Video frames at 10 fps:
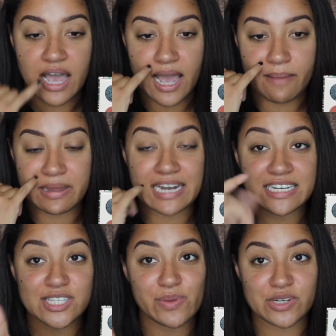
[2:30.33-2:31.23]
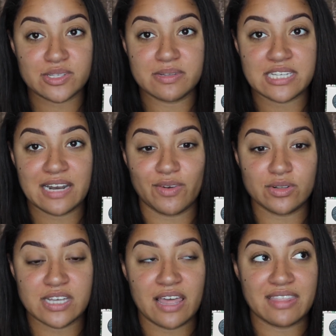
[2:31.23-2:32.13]
And I did swatch them inside of
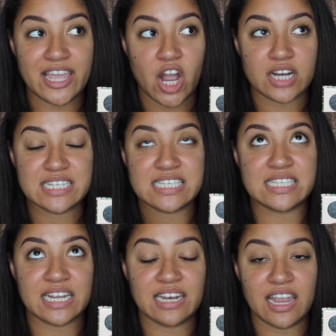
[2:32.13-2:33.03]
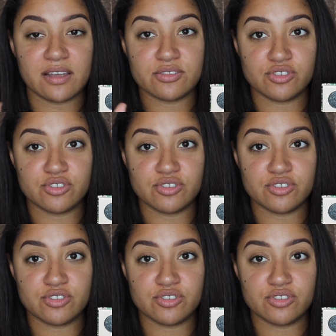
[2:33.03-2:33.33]
Ulta. They are sickening.